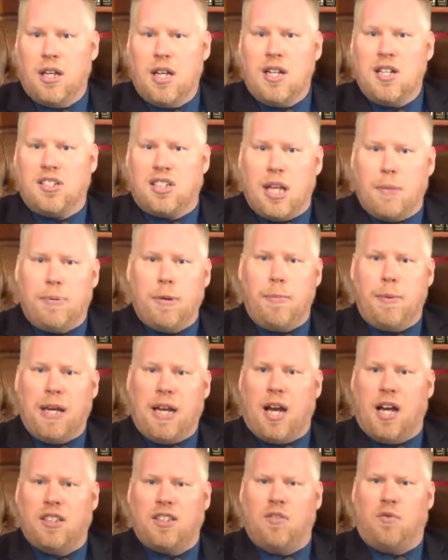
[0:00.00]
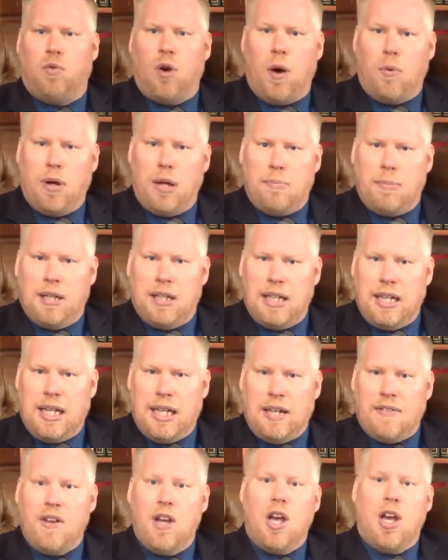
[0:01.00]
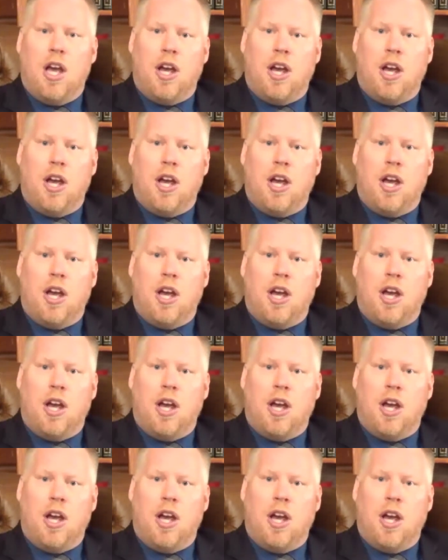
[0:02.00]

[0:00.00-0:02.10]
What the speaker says: simply because of what we believe